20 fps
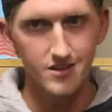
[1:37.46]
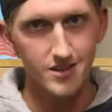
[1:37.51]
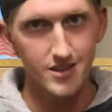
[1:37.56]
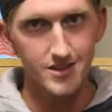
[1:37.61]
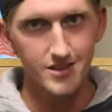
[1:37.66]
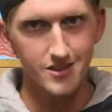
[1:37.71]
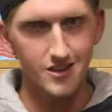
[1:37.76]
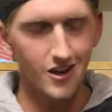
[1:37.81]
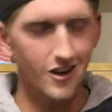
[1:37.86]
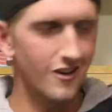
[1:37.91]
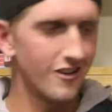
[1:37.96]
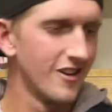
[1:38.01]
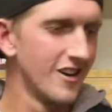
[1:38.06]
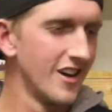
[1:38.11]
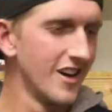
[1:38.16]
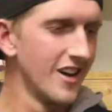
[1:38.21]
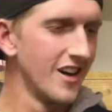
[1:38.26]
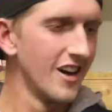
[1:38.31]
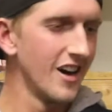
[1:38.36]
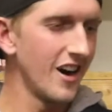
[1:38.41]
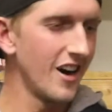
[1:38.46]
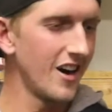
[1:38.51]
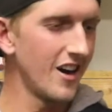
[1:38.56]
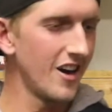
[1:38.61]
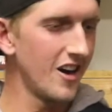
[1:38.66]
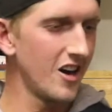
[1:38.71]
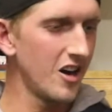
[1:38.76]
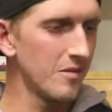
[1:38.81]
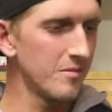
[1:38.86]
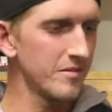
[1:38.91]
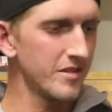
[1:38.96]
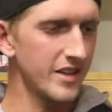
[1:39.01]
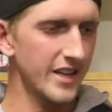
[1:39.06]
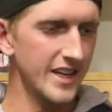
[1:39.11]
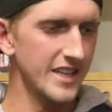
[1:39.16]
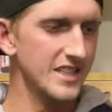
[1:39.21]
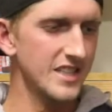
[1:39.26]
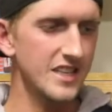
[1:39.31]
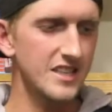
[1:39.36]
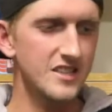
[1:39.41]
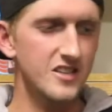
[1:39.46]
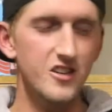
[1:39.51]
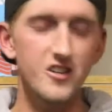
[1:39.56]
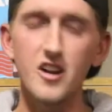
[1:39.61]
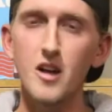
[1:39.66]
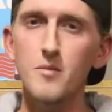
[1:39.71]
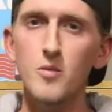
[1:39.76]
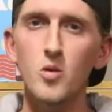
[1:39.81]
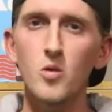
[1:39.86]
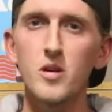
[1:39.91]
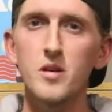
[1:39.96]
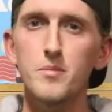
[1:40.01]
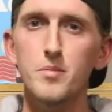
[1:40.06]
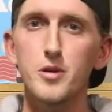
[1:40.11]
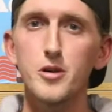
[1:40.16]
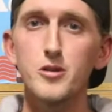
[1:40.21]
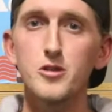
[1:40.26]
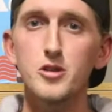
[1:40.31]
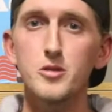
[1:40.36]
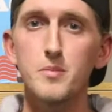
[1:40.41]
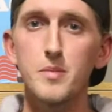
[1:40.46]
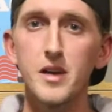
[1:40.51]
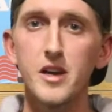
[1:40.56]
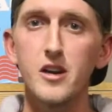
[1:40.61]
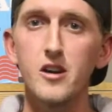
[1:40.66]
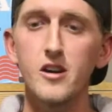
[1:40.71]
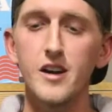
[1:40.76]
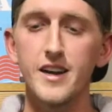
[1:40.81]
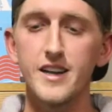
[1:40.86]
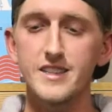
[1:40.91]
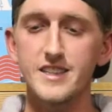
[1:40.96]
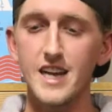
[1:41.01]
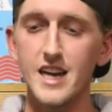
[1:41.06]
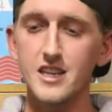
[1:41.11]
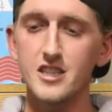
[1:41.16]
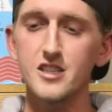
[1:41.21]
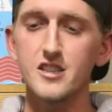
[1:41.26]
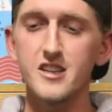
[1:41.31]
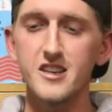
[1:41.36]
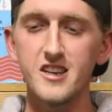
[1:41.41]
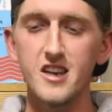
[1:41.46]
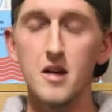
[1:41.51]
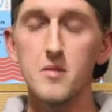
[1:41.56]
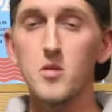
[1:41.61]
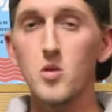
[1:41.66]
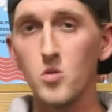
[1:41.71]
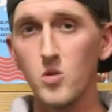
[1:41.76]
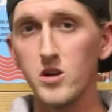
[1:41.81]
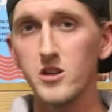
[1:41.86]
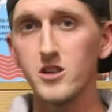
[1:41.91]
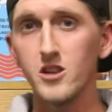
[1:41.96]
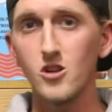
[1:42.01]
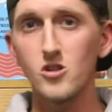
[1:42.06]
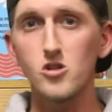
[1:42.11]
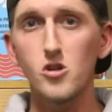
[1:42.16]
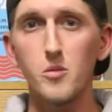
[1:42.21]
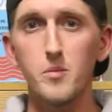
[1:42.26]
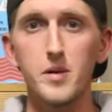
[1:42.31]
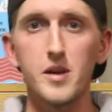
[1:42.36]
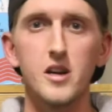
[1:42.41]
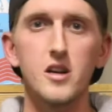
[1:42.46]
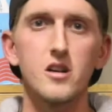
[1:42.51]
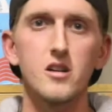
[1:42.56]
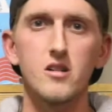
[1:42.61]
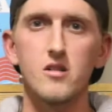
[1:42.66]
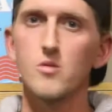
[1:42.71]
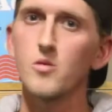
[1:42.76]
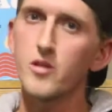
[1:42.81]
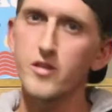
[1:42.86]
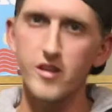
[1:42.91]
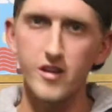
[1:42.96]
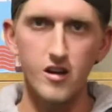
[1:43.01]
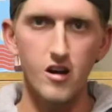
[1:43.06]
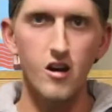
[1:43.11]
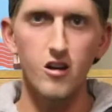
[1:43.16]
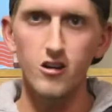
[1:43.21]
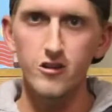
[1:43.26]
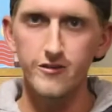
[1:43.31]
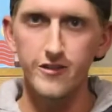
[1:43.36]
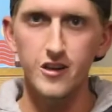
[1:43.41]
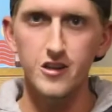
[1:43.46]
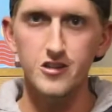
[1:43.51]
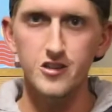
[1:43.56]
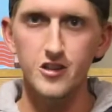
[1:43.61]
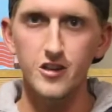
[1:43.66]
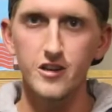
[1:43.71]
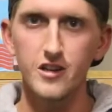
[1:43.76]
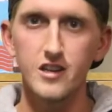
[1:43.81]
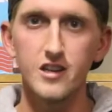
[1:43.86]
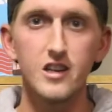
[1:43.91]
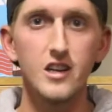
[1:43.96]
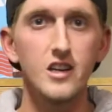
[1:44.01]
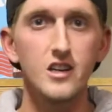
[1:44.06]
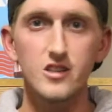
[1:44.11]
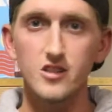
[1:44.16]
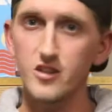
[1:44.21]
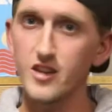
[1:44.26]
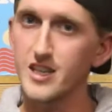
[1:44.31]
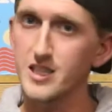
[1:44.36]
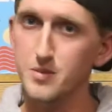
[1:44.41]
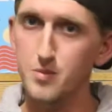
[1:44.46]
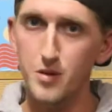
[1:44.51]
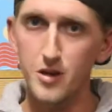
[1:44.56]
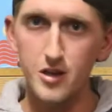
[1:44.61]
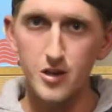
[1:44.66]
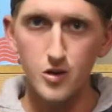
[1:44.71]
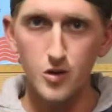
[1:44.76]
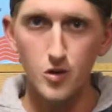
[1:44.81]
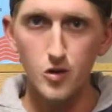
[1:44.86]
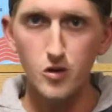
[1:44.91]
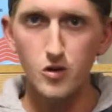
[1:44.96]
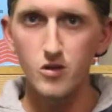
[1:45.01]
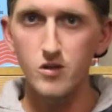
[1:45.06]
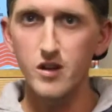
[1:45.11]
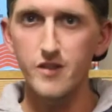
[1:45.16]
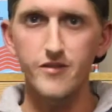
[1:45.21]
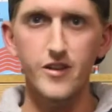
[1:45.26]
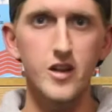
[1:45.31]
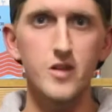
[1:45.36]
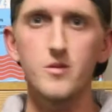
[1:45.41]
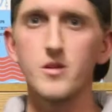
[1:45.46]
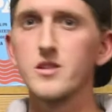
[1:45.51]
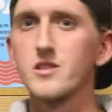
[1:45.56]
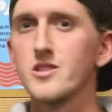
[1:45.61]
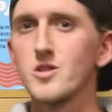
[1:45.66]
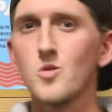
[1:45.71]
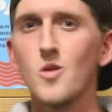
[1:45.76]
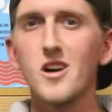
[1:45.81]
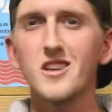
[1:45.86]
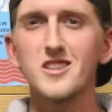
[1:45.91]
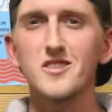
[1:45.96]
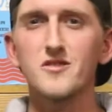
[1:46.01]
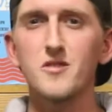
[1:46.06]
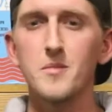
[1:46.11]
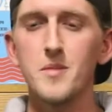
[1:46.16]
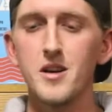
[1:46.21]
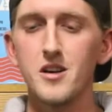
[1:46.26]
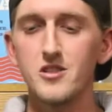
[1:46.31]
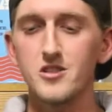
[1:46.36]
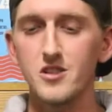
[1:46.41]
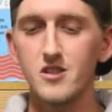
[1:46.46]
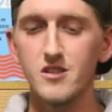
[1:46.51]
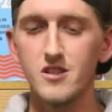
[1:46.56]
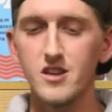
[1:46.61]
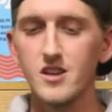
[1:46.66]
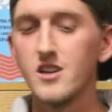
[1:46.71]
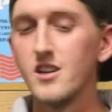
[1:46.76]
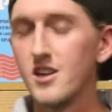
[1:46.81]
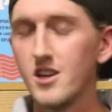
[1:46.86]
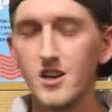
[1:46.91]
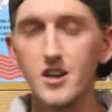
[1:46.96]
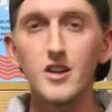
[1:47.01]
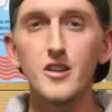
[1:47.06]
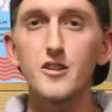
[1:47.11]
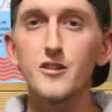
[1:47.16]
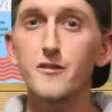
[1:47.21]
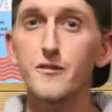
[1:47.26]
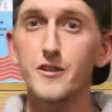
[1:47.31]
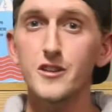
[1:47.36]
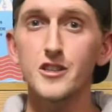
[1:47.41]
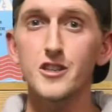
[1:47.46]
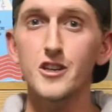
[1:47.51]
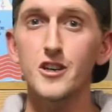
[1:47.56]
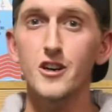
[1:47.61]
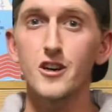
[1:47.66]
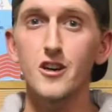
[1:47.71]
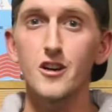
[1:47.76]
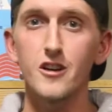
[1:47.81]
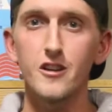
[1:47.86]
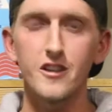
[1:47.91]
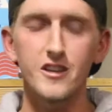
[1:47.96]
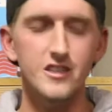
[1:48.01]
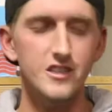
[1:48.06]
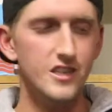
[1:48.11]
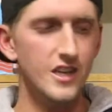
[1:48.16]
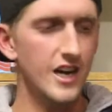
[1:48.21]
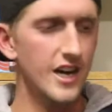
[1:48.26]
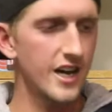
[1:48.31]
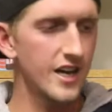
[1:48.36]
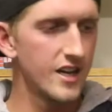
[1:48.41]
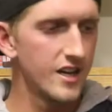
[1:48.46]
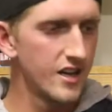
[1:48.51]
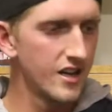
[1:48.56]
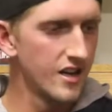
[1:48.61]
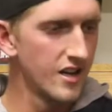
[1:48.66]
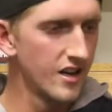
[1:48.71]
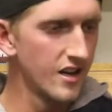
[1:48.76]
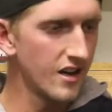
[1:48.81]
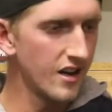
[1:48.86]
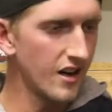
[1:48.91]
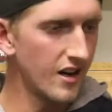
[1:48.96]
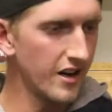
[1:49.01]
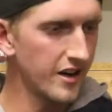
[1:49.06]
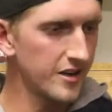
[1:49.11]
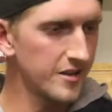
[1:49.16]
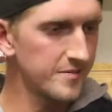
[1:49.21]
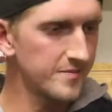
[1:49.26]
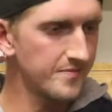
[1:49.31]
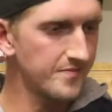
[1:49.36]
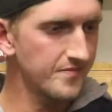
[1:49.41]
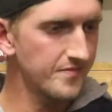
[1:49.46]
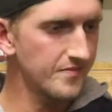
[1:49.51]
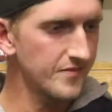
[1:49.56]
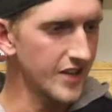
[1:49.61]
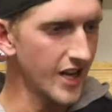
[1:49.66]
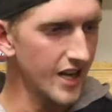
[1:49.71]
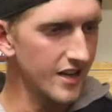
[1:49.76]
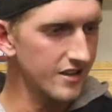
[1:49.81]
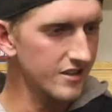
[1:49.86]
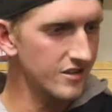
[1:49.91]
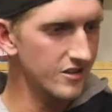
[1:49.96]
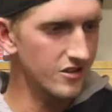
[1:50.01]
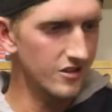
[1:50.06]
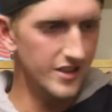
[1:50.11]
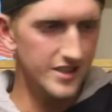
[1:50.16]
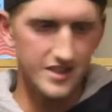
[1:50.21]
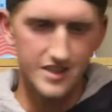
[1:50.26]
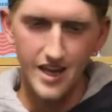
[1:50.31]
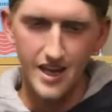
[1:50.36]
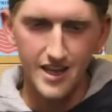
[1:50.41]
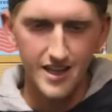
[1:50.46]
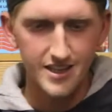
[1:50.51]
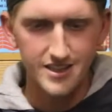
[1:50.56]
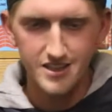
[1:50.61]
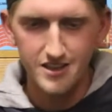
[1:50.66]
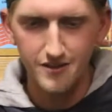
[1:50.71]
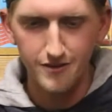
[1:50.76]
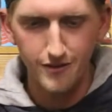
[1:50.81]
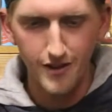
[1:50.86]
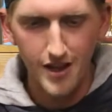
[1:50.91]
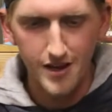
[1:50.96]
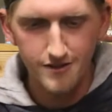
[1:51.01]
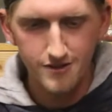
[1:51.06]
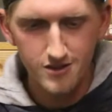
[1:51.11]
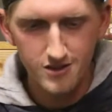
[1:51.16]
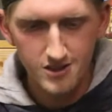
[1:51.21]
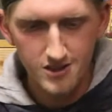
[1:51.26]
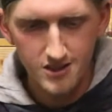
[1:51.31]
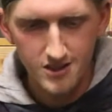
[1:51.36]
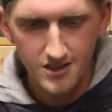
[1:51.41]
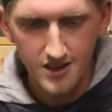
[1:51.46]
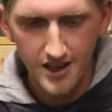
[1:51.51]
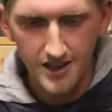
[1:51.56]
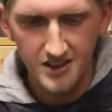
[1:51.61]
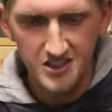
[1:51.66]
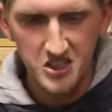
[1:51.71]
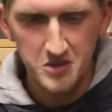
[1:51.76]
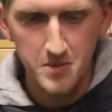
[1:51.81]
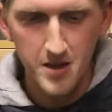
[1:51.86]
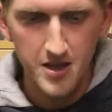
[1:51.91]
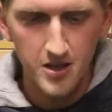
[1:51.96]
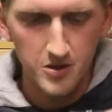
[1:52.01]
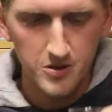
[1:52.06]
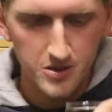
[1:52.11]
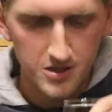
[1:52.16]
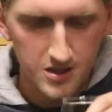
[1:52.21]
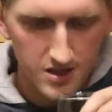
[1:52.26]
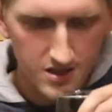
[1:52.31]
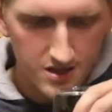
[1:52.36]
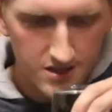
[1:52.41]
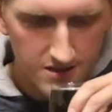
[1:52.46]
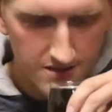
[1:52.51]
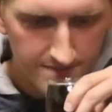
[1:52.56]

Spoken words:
Let's go. Like I said, it's their #1 produced beer, and it's actually the #1 local beer within all of Arizona. So that's pretty cool. If anyone is watching from Arizona, you for sure heard of this guy. Yeah, so let's get into the flavors and the smells.